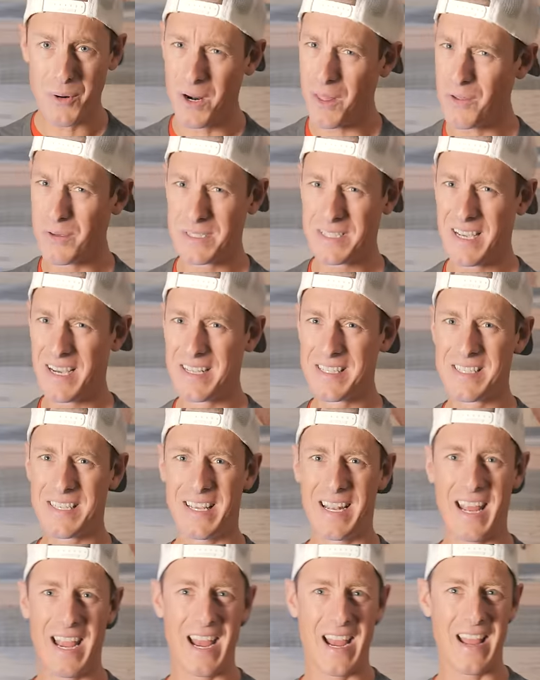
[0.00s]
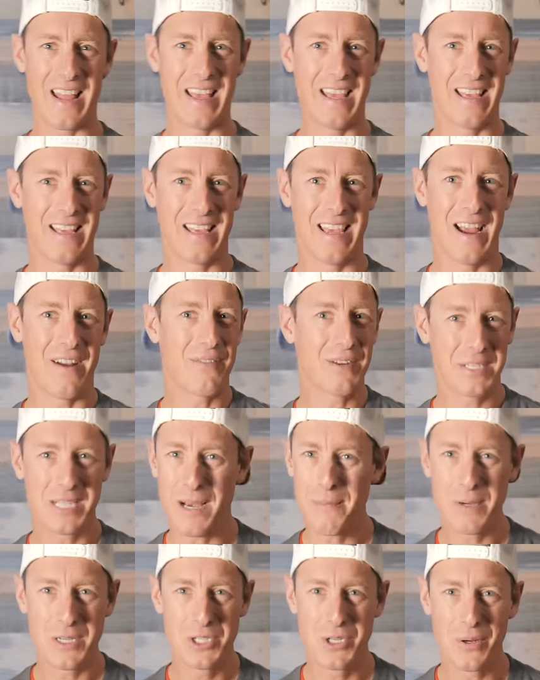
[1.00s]
one of those guns that every
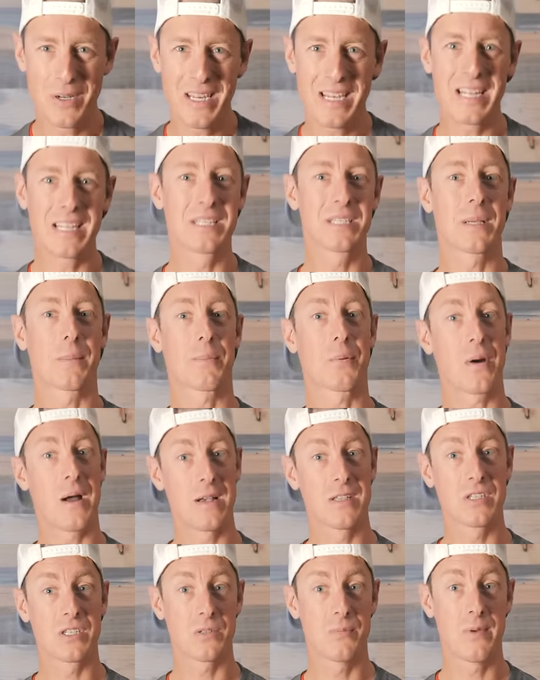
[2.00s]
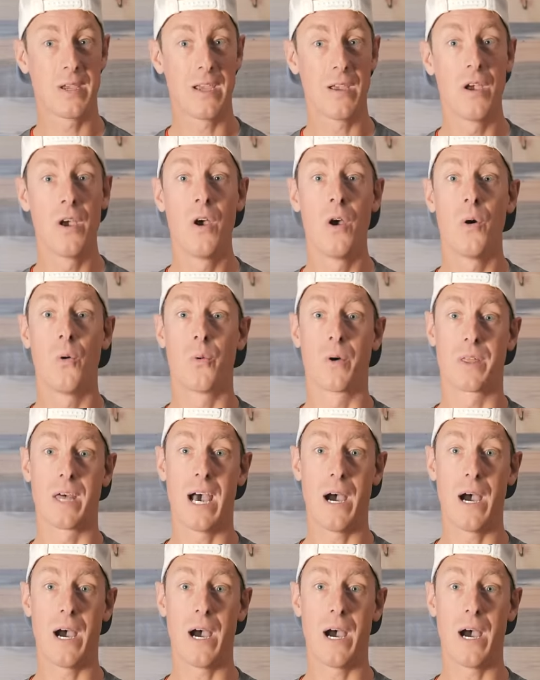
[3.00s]
time I shoot it, it surprises me with